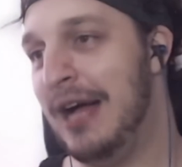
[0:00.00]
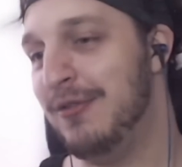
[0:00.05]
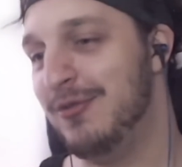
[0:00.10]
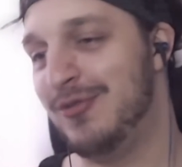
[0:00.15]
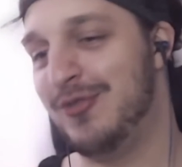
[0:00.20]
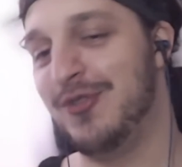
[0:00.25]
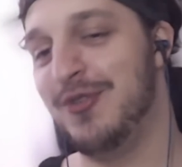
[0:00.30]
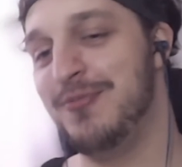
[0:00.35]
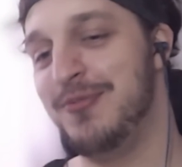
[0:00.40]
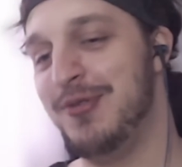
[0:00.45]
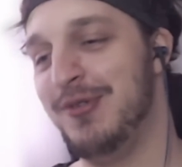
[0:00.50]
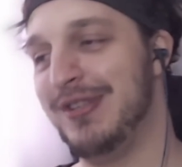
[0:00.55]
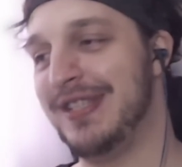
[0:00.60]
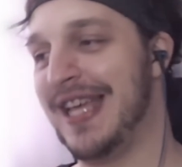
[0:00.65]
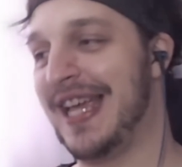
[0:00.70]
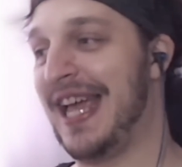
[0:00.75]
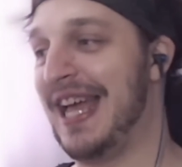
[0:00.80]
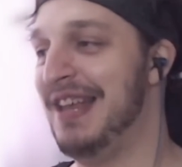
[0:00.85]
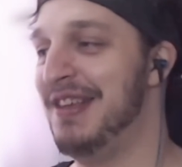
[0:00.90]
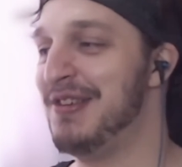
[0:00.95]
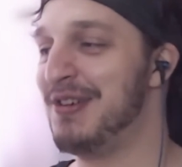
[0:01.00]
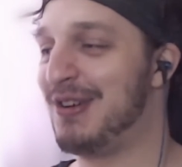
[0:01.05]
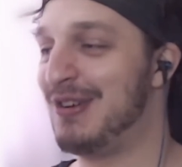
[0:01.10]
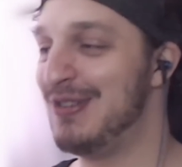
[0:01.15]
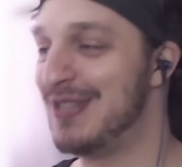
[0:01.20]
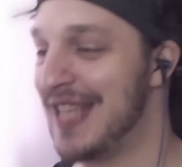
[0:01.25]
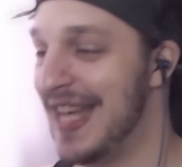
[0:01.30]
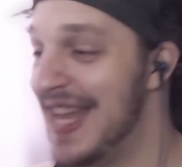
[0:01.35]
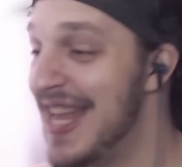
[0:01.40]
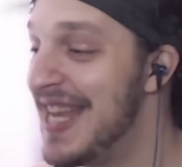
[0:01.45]
outro music. And look
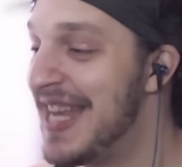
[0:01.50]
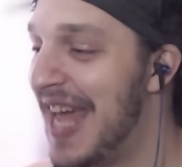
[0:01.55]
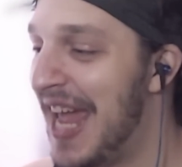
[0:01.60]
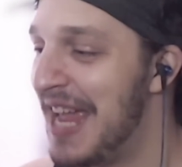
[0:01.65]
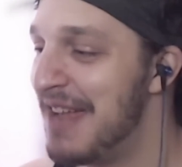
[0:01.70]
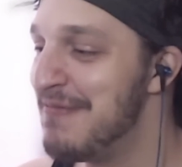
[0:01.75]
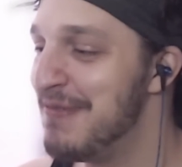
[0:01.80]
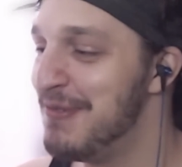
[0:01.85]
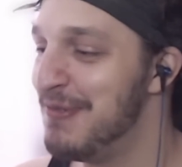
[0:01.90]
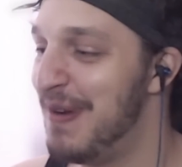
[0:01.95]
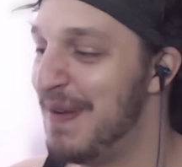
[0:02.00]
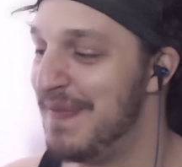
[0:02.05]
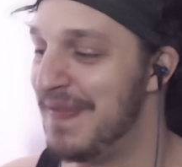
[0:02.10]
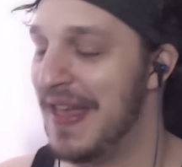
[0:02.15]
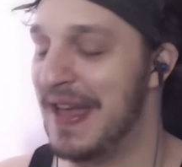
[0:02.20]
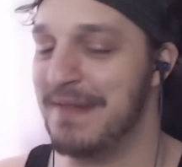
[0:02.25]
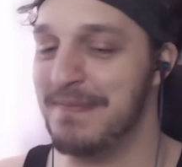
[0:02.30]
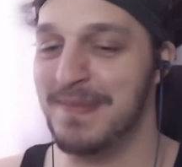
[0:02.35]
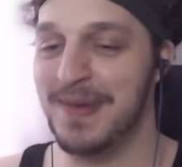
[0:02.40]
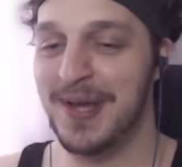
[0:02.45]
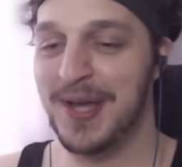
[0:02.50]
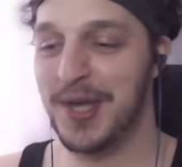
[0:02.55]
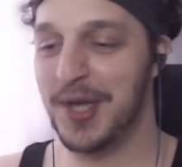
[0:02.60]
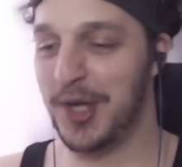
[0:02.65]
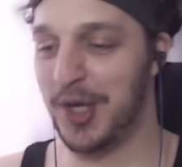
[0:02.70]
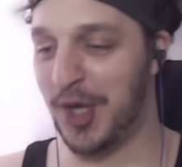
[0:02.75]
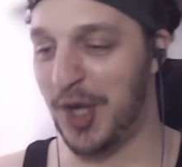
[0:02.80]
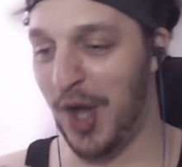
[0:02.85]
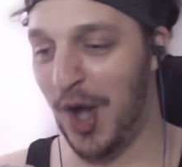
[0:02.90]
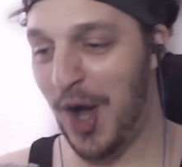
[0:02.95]
who's at the table with them.
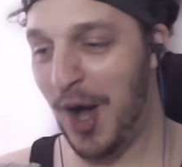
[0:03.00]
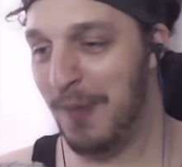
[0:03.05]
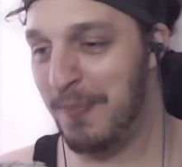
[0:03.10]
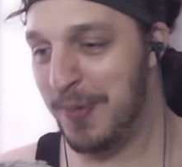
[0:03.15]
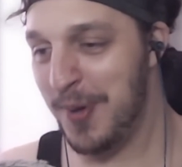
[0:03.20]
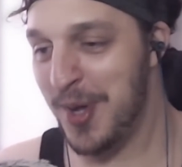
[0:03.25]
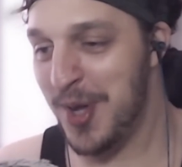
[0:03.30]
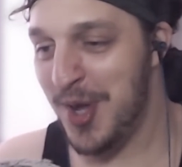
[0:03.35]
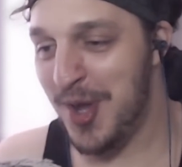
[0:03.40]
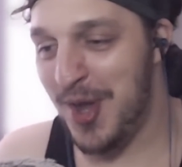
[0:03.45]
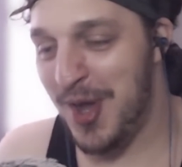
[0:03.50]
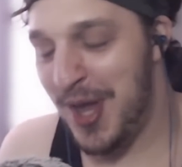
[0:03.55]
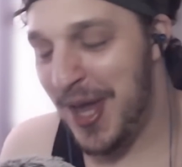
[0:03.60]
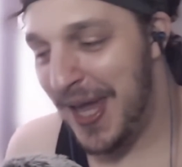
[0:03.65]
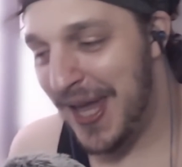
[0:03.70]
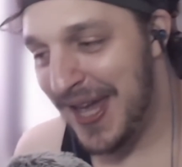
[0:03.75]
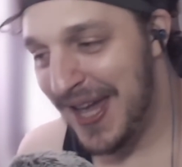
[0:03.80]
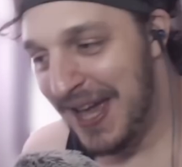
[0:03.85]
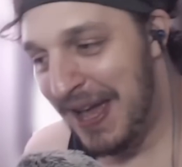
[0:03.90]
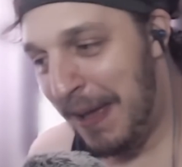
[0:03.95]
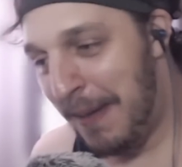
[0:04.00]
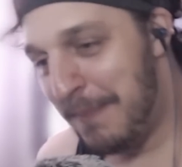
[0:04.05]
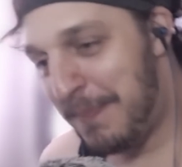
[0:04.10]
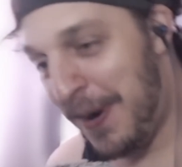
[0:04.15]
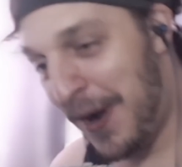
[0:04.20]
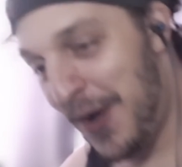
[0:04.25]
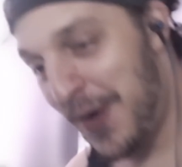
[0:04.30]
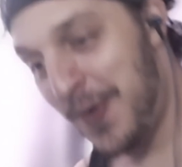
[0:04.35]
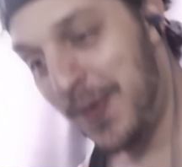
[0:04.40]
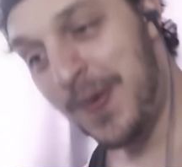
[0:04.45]
Gabby.
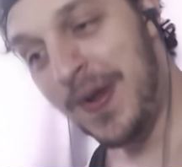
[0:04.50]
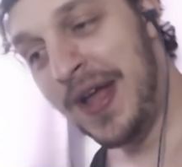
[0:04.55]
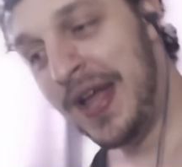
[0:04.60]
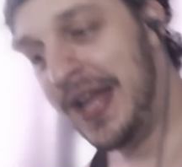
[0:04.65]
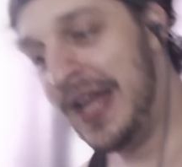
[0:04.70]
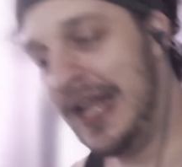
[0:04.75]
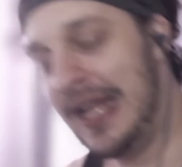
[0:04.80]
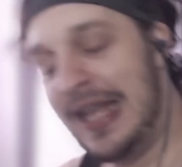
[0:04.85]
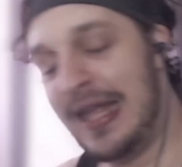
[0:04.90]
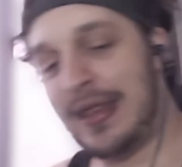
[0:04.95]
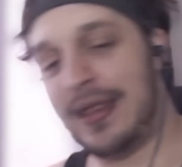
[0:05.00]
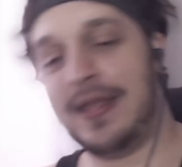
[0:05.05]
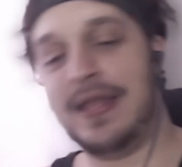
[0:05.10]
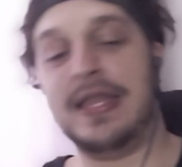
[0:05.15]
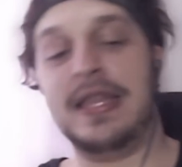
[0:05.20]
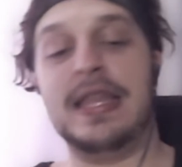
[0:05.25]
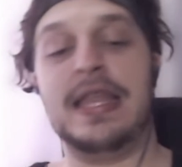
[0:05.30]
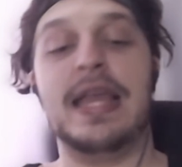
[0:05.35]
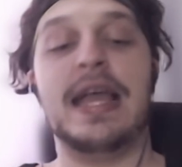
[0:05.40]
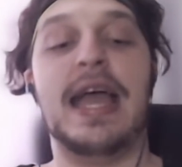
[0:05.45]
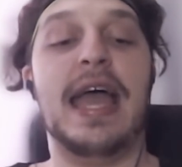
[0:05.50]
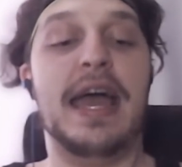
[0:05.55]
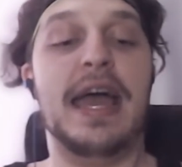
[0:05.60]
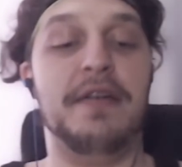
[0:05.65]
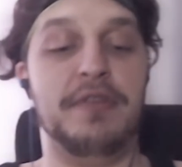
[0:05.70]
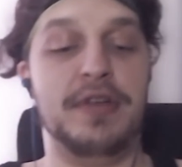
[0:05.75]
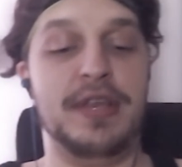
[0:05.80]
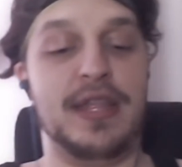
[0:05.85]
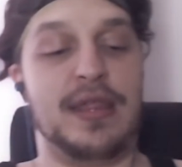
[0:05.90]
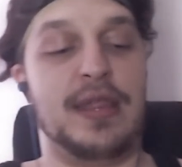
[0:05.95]
Bro, listen,
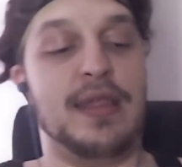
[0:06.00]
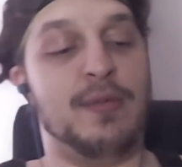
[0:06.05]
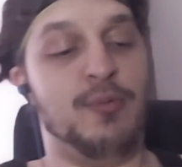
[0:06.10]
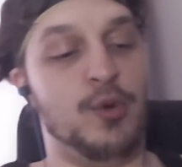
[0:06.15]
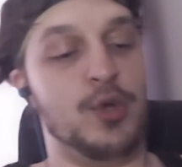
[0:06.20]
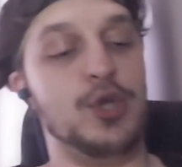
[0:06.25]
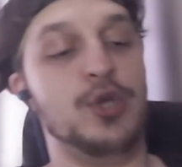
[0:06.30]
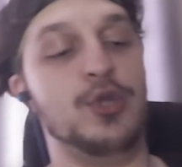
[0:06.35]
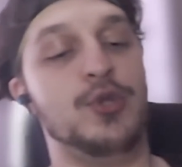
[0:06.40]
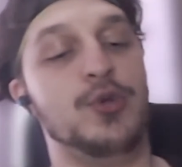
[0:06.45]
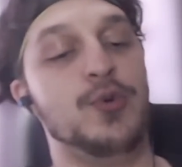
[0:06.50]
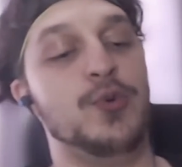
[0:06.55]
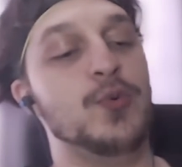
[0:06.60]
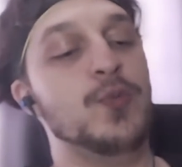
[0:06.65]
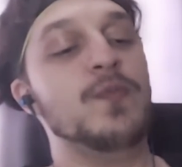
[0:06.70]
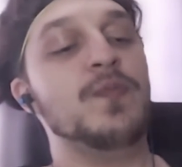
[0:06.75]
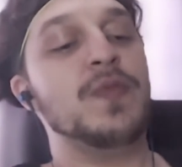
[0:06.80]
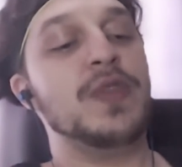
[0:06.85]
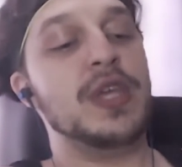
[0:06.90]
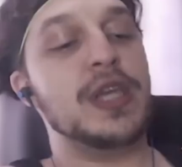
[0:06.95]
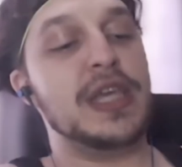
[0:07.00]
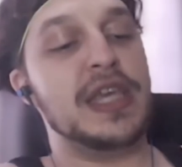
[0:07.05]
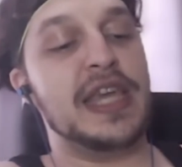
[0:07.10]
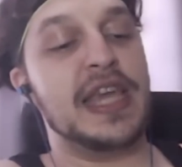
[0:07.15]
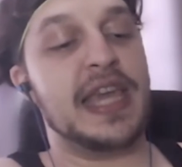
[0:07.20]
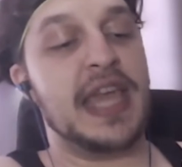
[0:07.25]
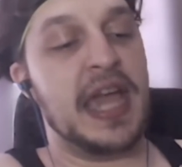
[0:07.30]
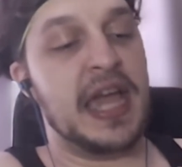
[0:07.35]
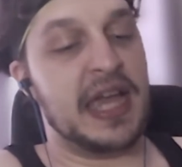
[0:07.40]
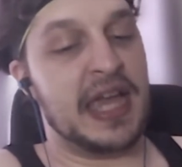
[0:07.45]
Eren, this is what you do. You
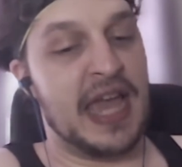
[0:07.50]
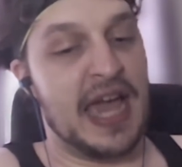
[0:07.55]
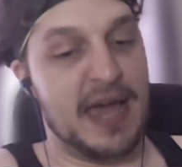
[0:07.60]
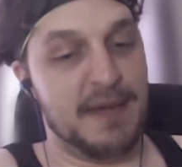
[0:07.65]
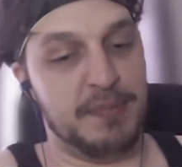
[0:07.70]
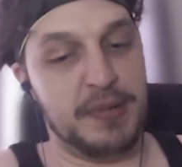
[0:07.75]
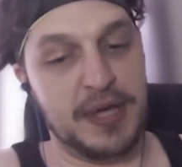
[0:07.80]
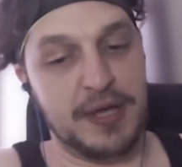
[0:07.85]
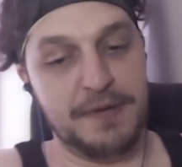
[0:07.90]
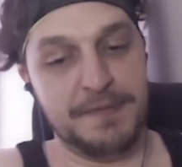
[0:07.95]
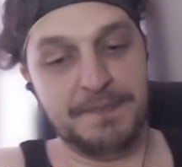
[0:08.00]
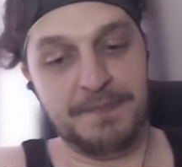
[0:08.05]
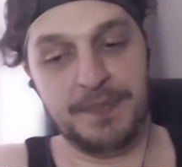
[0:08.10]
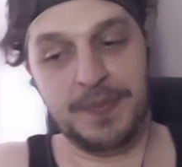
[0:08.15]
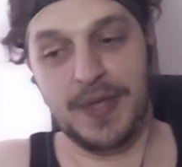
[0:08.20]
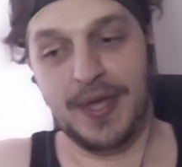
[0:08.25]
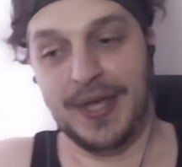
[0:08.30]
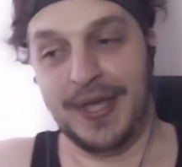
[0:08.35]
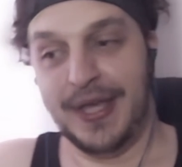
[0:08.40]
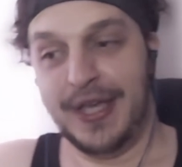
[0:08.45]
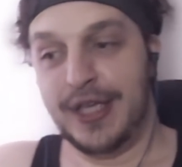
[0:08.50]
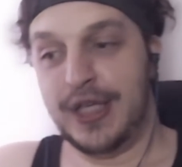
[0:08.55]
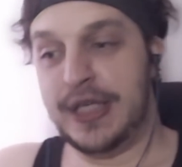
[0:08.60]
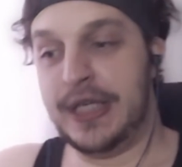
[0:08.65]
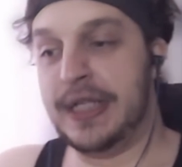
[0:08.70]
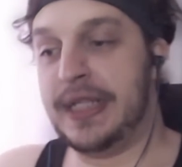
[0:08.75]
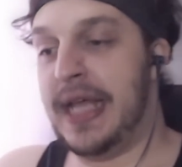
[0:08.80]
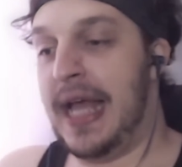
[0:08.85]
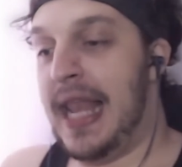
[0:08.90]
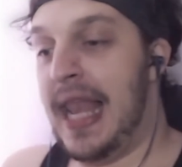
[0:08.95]
get Gabby.
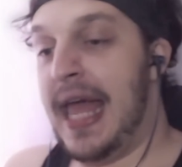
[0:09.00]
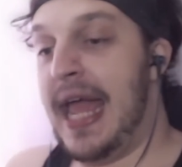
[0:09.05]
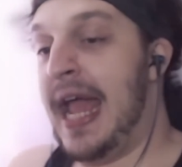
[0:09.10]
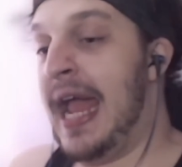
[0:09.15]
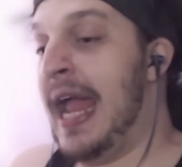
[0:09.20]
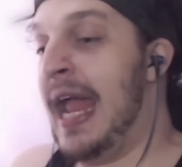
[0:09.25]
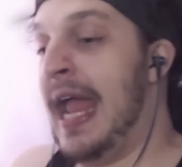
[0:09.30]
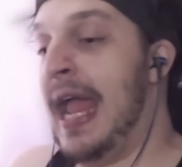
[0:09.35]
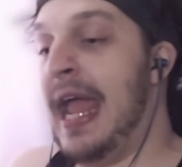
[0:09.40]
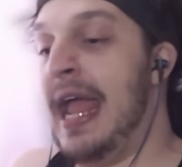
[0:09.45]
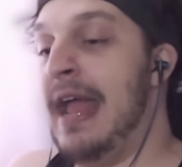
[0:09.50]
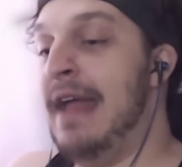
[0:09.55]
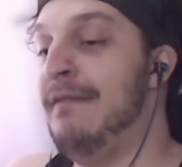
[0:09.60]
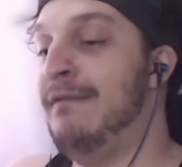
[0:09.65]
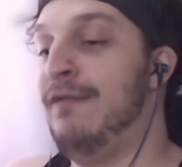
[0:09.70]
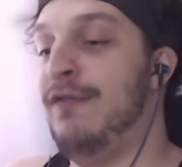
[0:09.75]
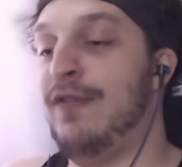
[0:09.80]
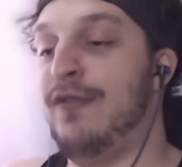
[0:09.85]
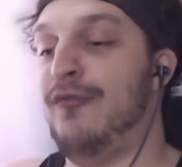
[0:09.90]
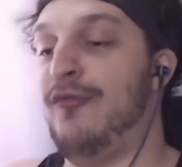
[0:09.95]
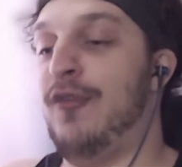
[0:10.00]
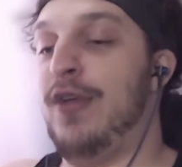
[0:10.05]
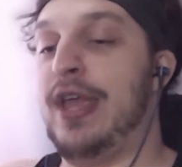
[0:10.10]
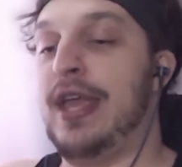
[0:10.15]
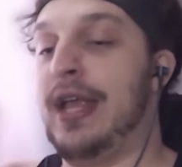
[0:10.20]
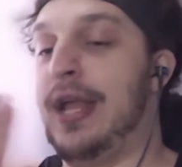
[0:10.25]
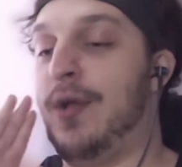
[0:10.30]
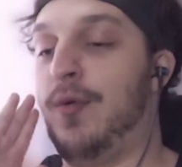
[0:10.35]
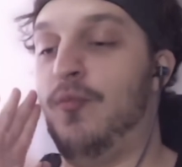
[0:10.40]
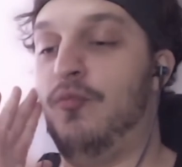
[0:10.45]
You tell her
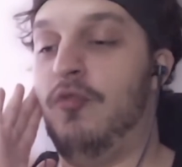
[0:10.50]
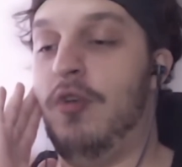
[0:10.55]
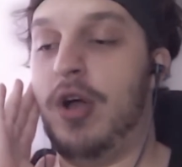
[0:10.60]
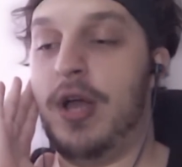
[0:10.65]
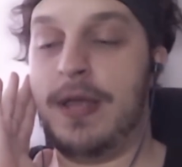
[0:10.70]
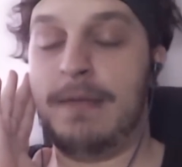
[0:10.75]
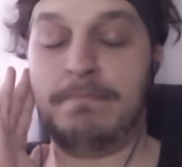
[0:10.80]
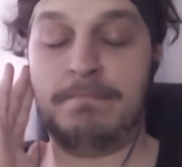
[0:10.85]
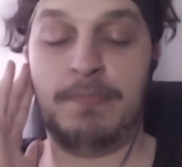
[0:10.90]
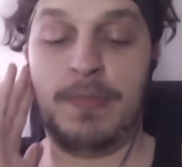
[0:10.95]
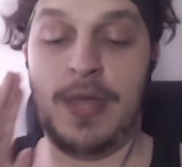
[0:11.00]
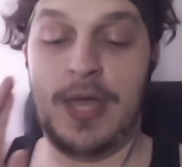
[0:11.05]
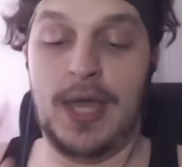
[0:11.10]
everything, right?